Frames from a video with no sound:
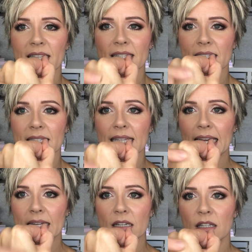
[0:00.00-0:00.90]
This is
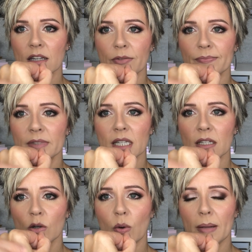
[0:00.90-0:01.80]
sand, so it
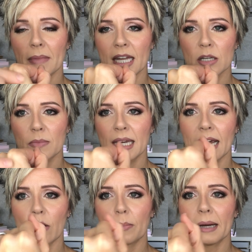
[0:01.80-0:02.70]
doesn't quite match me
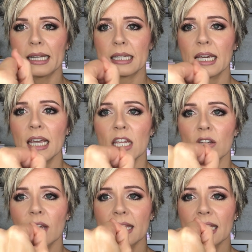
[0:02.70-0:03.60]
now, but
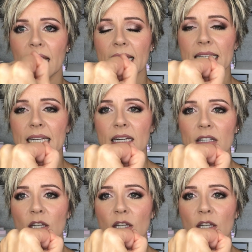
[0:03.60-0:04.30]
you get the idea.